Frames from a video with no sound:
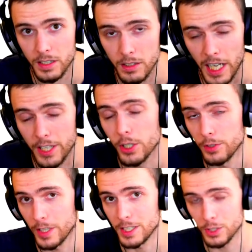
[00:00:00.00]
If
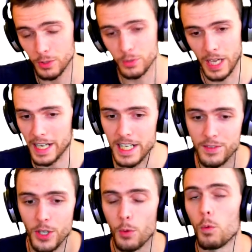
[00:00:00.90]
I knew, I don't even
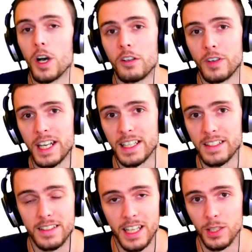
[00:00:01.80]
know the word for
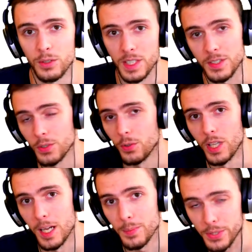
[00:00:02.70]
analyst till I looked this all
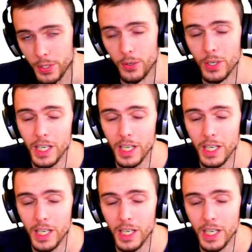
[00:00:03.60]
up. So